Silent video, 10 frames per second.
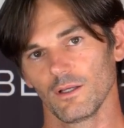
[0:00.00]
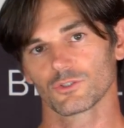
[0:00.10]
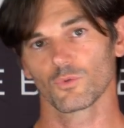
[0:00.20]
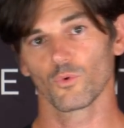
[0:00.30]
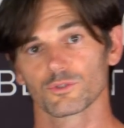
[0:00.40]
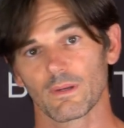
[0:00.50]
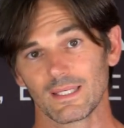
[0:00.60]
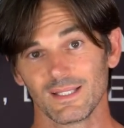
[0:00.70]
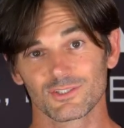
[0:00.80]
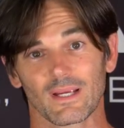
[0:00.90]
towards my
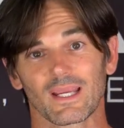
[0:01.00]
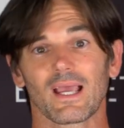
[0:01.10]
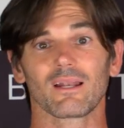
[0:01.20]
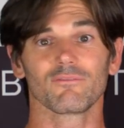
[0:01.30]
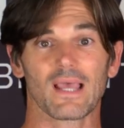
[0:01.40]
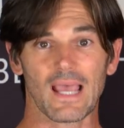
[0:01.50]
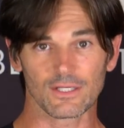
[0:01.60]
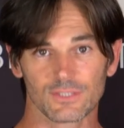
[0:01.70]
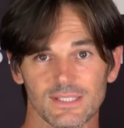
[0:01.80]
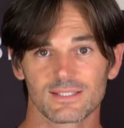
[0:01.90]
knees so I can kind of
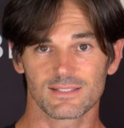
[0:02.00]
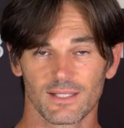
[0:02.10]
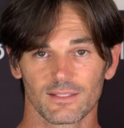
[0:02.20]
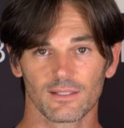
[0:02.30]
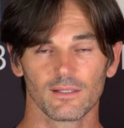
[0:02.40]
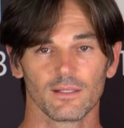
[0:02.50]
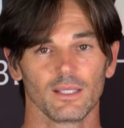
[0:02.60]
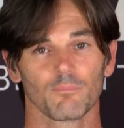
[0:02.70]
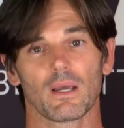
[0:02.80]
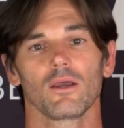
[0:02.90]
actually sit
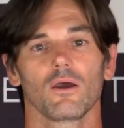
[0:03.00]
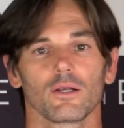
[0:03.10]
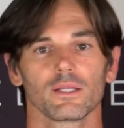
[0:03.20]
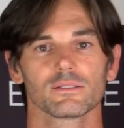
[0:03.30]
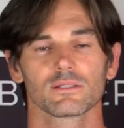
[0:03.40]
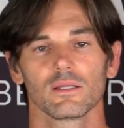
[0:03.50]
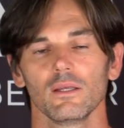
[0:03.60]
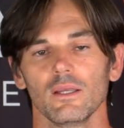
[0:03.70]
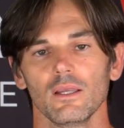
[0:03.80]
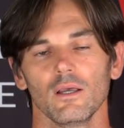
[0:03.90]
in my harness.
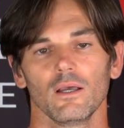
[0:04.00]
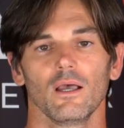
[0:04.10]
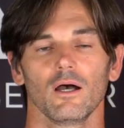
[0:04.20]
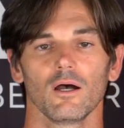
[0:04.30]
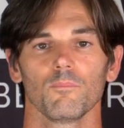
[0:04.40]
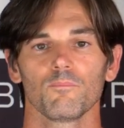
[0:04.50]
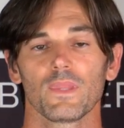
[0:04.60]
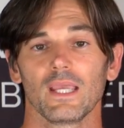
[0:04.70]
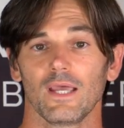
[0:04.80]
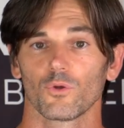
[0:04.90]
And
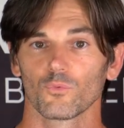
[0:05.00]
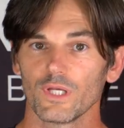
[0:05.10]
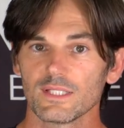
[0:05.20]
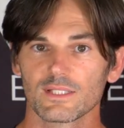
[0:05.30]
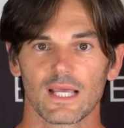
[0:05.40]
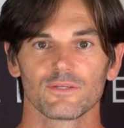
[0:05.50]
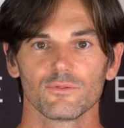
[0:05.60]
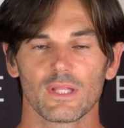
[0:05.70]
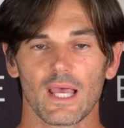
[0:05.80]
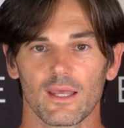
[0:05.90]
the reason I
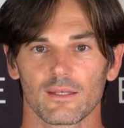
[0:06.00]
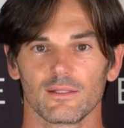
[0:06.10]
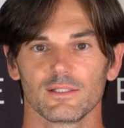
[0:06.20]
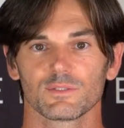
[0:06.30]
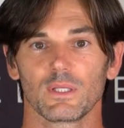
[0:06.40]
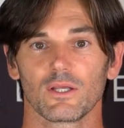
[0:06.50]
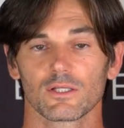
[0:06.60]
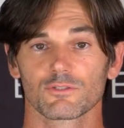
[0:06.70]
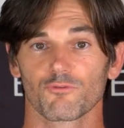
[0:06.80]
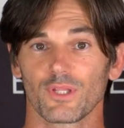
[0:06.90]
do that is
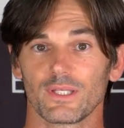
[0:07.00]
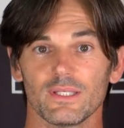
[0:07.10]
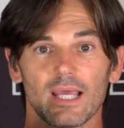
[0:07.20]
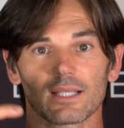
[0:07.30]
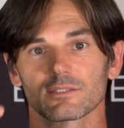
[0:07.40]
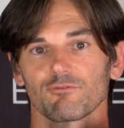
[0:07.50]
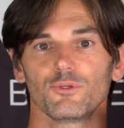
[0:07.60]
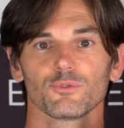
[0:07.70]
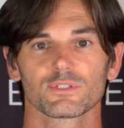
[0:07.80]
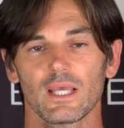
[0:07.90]
because for the next
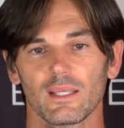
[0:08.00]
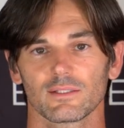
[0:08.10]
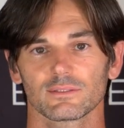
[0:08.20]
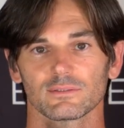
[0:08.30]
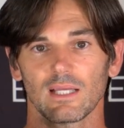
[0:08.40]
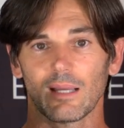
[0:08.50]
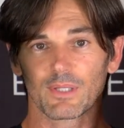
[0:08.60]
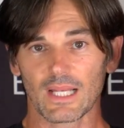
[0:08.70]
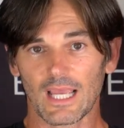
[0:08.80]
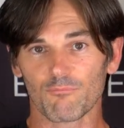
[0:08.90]
few seconds, I'm
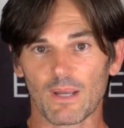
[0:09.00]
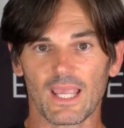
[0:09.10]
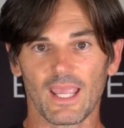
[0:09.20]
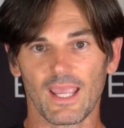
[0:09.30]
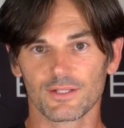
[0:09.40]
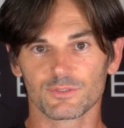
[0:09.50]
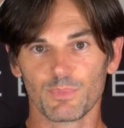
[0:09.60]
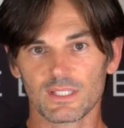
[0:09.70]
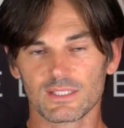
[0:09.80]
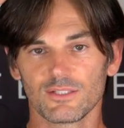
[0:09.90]
going to have my hands
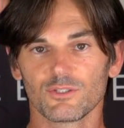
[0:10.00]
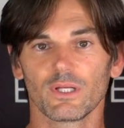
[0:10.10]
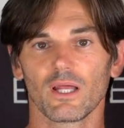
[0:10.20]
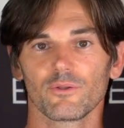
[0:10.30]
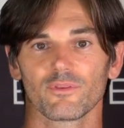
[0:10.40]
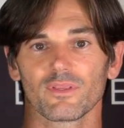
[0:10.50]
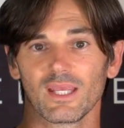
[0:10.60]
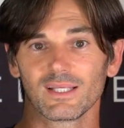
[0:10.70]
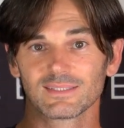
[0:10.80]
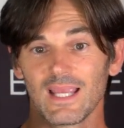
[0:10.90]
busy doing other
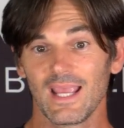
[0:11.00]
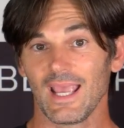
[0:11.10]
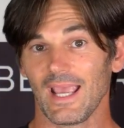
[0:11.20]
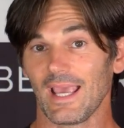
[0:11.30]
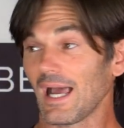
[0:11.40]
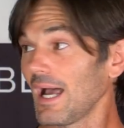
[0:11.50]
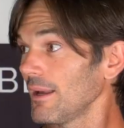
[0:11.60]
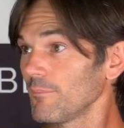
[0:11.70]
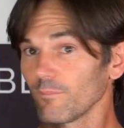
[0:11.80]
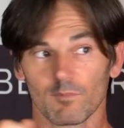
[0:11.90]
things, and
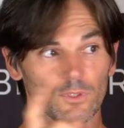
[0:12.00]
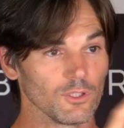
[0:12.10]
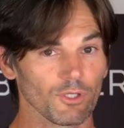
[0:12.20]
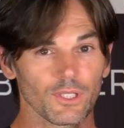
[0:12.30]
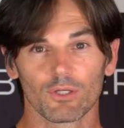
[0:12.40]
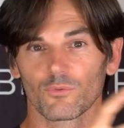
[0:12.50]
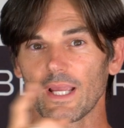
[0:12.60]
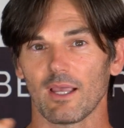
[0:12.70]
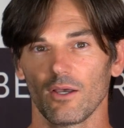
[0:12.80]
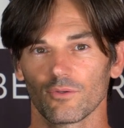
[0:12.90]
I'm looking
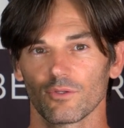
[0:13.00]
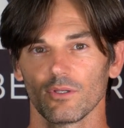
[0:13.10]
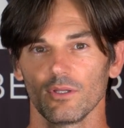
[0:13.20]
around